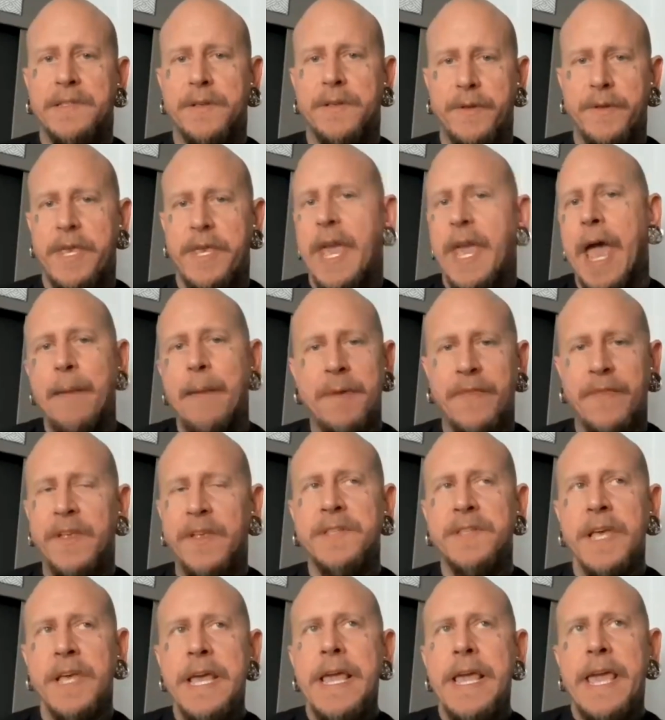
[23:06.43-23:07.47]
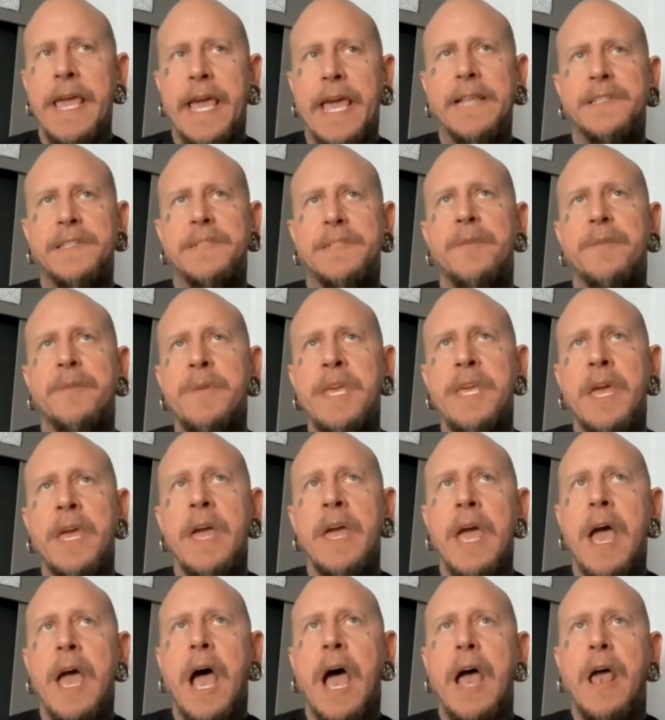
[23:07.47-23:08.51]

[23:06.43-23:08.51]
So yeah, I mean, it's to me,